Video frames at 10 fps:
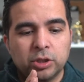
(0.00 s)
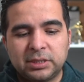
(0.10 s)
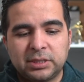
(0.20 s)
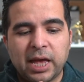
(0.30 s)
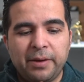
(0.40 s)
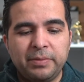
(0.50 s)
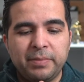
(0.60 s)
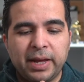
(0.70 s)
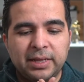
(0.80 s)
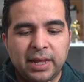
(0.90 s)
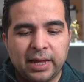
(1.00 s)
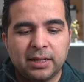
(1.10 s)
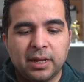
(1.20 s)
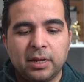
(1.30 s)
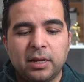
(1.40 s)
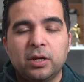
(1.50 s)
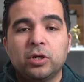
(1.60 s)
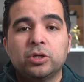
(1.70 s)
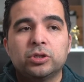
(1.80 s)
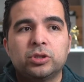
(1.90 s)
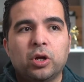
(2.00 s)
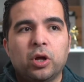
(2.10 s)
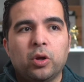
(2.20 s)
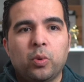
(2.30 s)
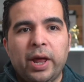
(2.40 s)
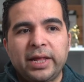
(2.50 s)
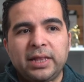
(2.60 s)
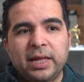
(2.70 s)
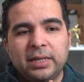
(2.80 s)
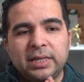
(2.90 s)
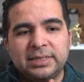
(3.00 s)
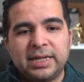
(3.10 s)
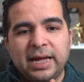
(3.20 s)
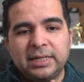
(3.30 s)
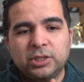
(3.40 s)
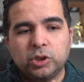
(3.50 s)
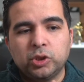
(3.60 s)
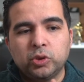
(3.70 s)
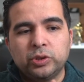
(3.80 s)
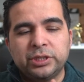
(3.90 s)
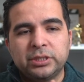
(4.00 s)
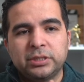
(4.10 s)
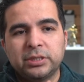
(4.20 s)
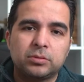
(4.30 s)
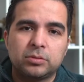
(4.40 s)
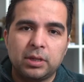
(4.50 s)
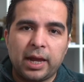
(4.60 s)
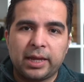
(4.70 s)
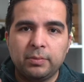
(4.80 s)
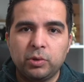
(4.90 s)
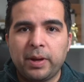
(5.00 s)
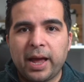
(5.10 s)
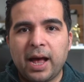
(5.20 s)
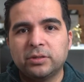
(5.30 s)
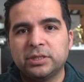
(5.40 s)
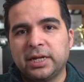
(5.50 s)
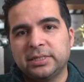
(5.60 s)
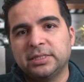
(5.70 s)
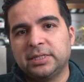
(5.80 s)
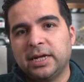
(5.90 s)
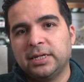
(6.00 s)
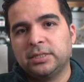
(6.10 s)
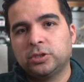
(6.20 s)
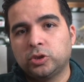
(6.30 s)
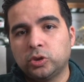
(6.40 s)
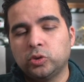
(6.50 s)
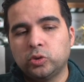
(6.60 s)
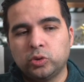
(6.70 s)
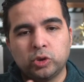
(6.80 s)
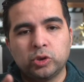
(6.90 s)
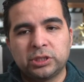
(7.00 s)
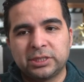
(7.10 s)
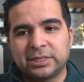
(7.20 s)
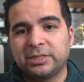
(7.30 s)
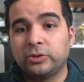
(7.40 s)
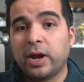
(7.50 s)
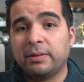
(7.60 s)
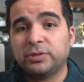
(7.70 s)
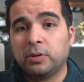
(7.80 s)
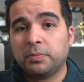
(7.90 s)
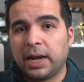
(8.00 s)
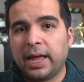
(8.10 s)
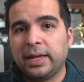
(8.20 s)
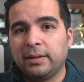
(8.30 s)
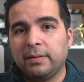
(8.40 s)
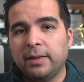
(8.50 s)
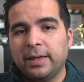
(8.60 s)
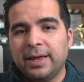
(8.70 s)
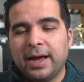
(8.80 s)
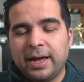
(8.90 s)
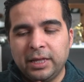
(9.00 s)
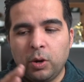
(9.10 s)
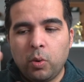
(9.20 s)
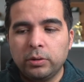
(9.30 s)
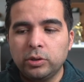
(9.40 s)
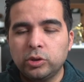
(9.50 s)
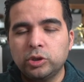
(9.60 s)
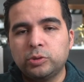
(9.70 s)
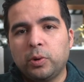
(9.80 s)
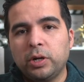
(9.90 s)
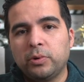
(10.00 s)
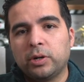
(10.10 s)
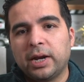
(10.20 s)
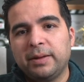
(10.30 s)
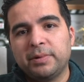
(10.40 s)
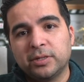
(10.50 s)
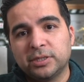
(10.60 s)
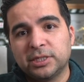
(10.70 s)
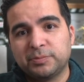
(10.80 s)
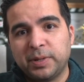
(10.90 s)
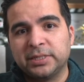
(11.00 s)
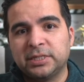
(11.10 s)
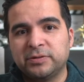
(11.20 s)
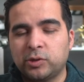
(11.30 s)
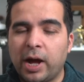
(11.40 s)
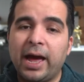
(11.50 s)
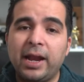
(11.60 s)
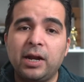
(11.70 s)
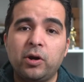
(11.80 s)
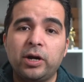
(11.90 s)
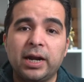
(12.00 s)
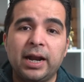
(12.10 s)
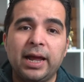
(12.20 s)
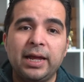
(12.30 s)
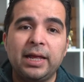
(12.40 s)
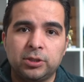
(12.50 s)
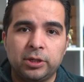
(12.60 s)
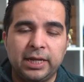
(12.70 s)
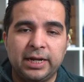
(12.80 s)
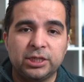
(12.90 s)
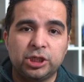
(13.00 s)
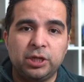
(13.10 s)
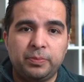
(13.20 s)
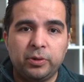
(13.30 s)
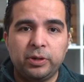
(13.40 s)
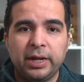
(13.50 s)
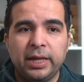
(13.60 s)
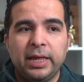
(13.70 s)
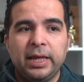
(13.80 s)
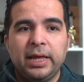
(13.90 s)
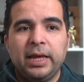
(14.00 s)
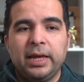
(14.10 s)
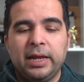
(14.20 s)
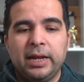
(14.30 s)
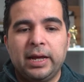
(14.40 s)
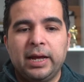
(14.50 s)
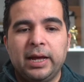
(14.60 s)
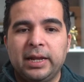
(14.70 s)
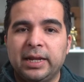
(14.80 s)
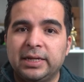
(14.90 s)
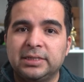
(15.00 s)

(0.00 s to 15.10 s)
So have in mind that. So what I decided to do is I came to my house and I decided to just grab some clay. I didn't want to use polymer clay because it's expensive, so I had another clay so that it's cheaper, and I